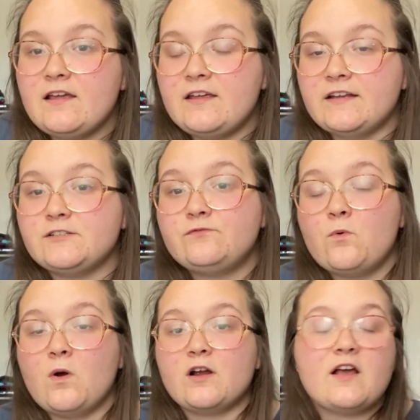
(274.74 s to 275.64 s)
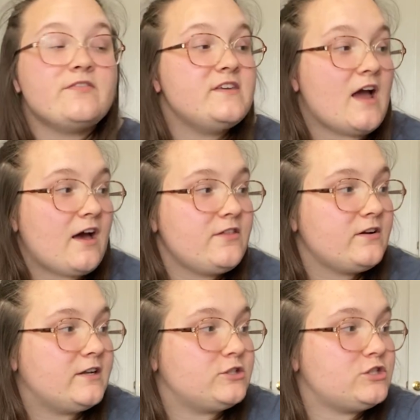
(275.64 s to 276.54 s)
And for the other
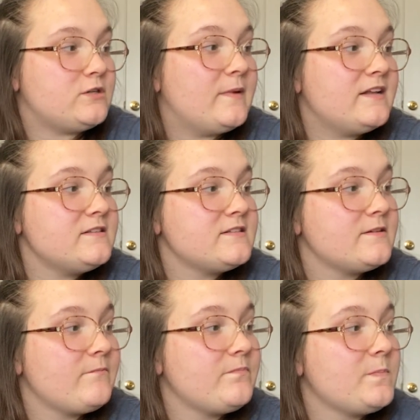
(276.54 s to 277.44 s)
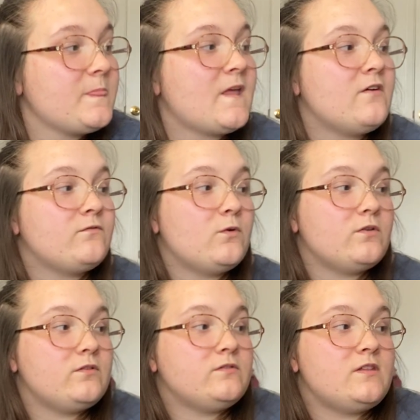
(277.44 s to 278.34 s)
instruments,
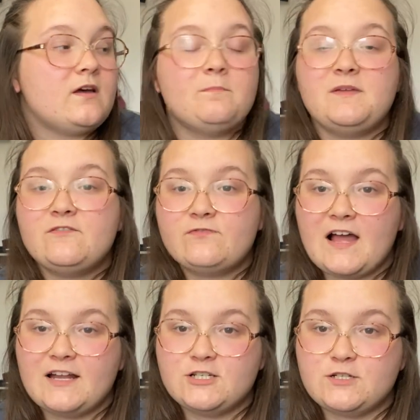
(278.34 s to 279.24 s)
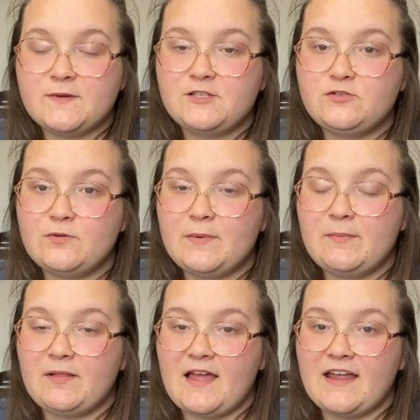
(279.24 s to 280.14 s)
for the B flat instruments who would be
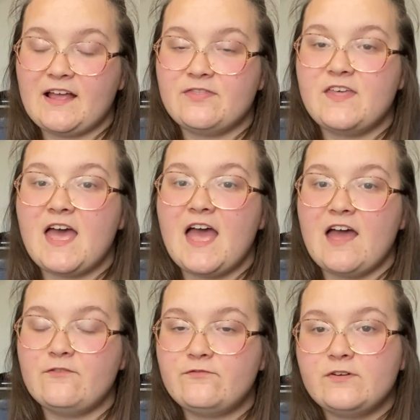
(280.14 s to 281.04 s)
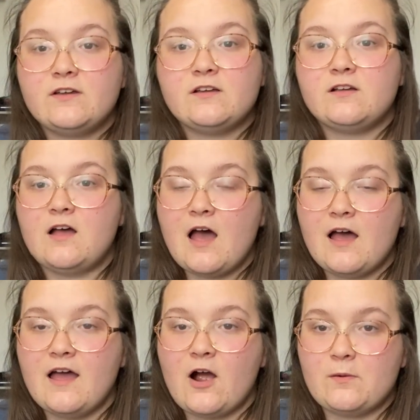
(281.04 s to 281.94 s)
playing the F
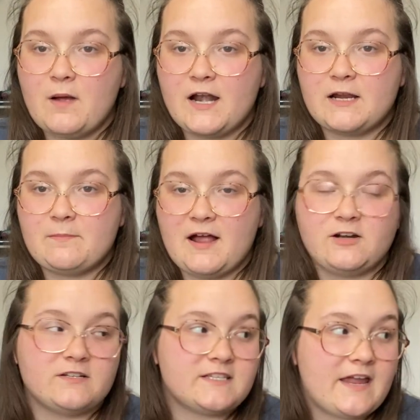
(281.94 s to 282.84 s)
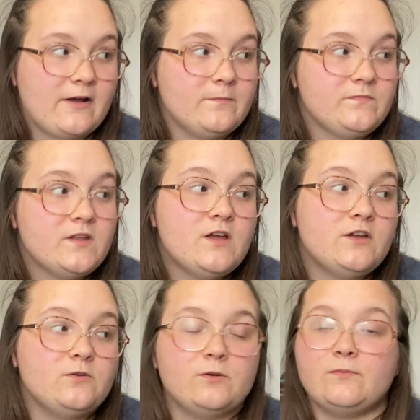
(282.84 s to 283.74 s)
harmonic minor scale,
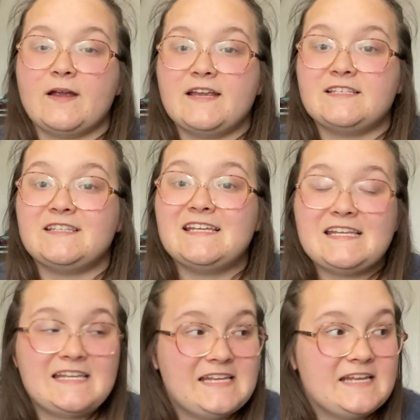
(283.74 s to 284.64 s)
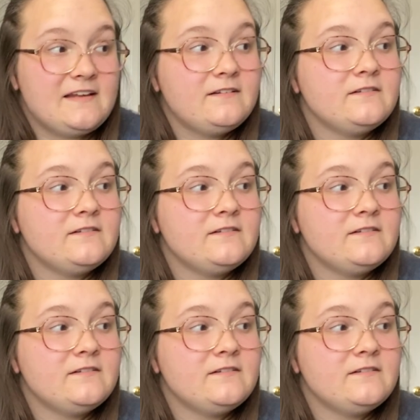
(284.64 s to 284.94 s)
you would raise the E